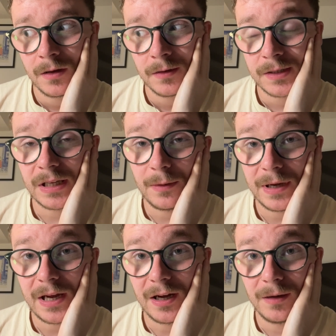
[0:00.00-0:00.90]
So there we
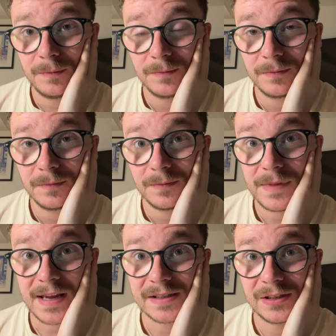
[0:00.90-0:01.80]
are.
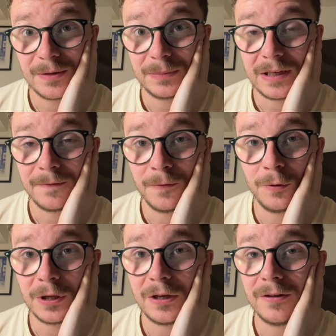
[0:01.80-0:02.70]
That's the update for
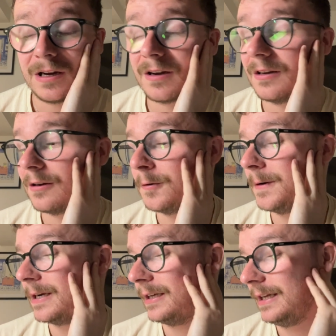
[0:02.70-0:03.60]
you. I'm going to
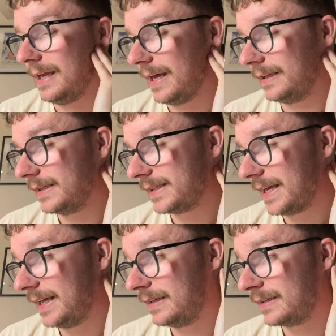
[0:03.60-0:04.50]
quickly get this
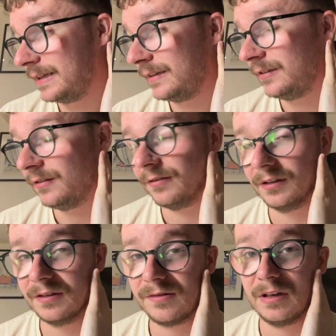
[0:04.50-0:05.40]
edited. I don't think
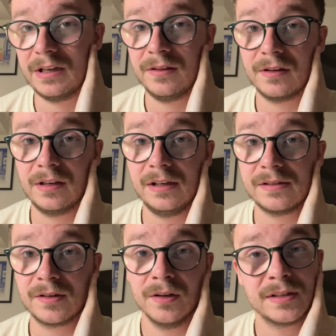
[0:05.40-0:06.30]
there's really anything I need
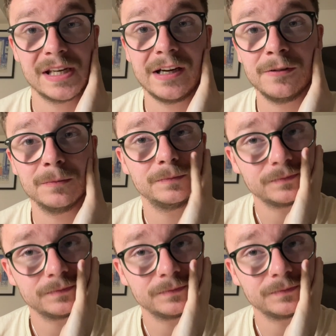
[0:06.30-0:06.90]
to cut out.